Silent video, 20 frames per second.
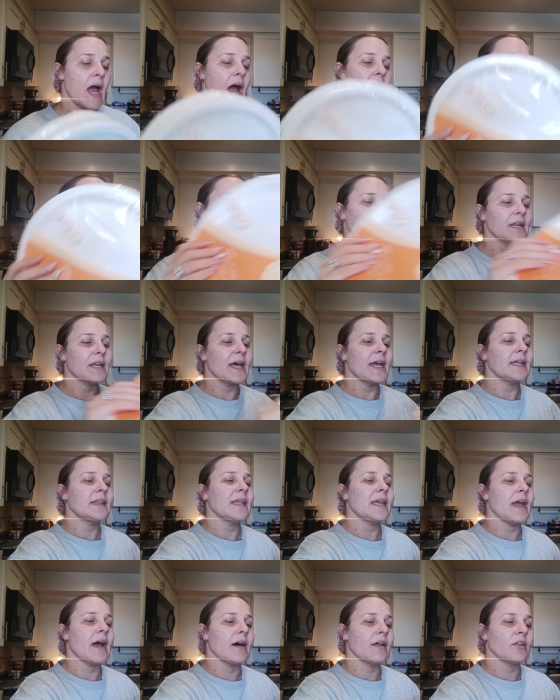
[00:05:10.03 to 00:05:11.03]
I like
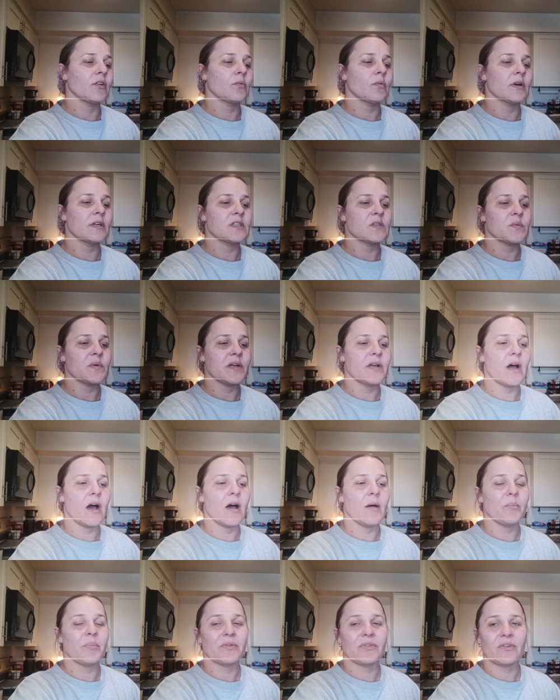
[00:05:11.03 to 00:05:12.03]
the other ones we
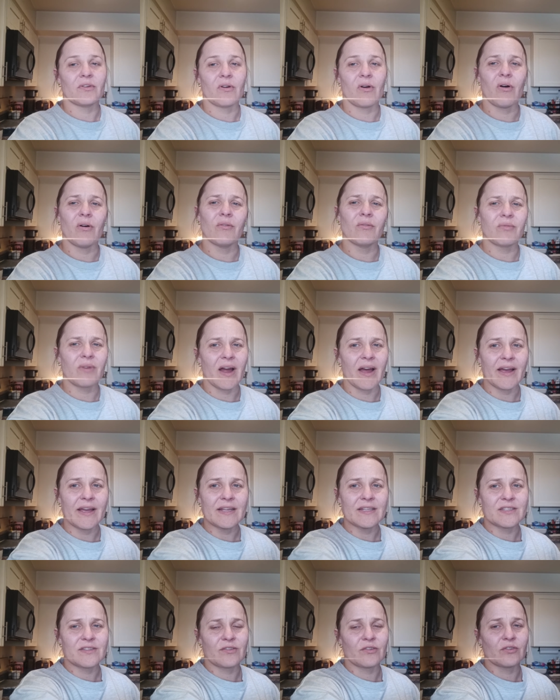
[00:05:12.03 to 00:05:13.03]
got, but they're all
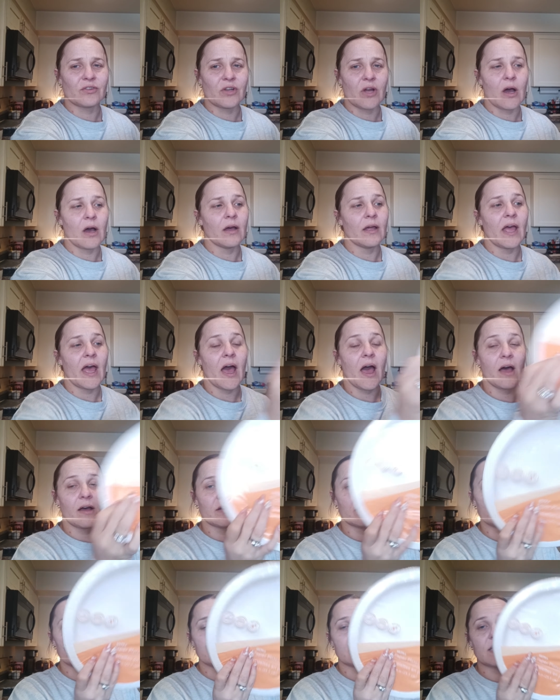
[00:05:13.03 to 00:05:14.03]
right. They're not,
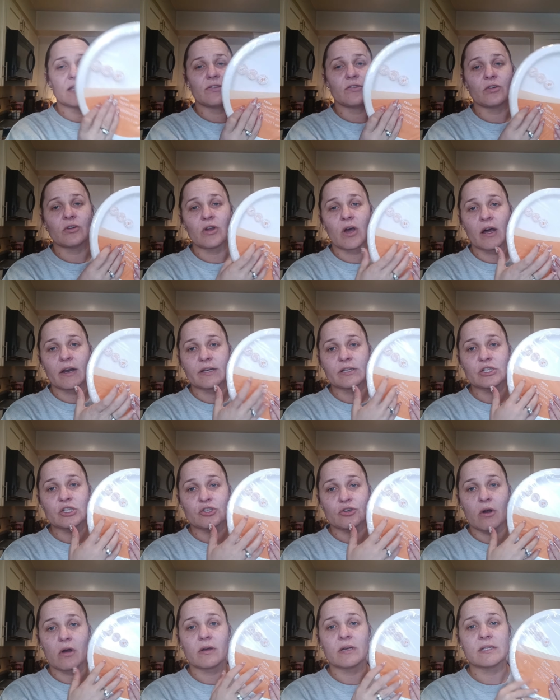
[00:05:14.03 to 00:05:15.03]
honestly, they're not as
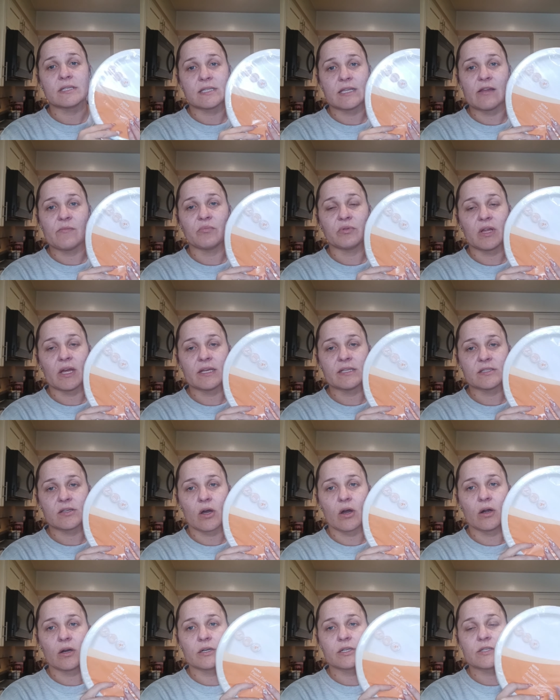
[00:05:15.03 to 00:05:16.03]
strong as the plates
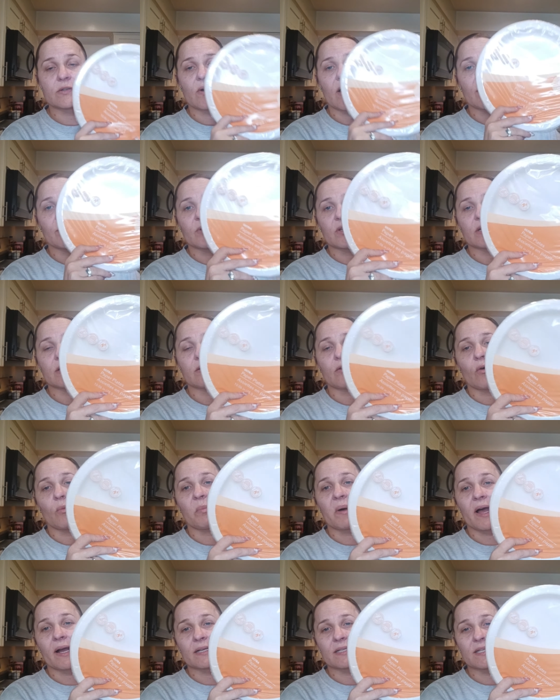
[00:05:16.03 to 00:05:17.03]
are, so I'm going to go
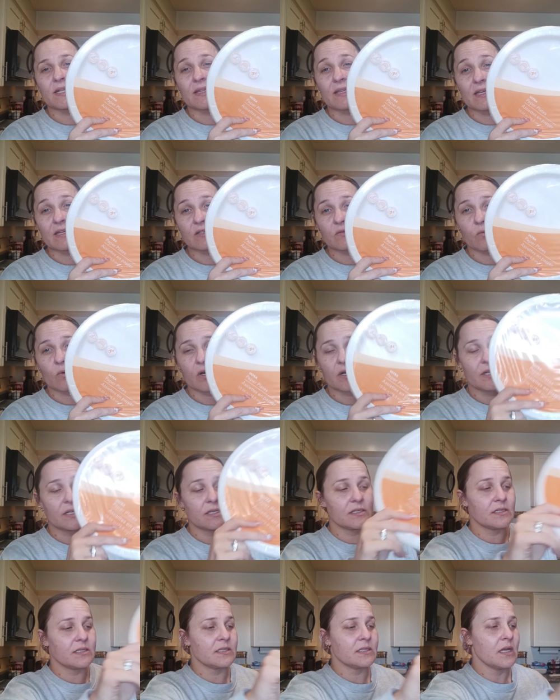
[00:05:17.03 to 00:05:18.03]
back to these
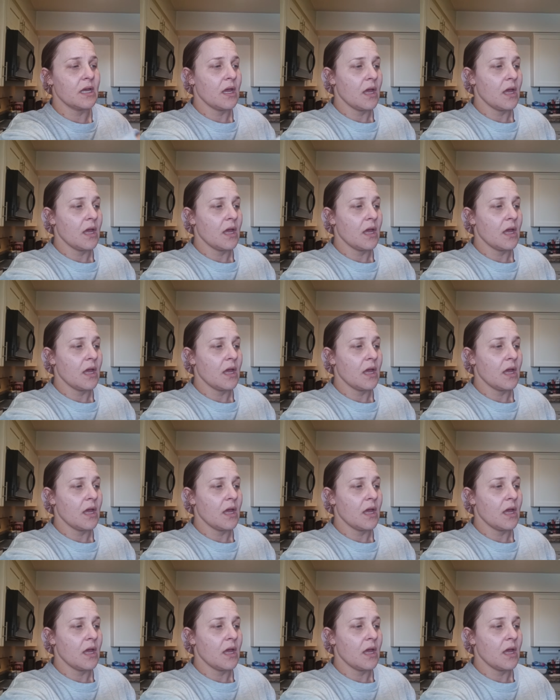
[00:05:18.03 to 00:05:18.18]
ones.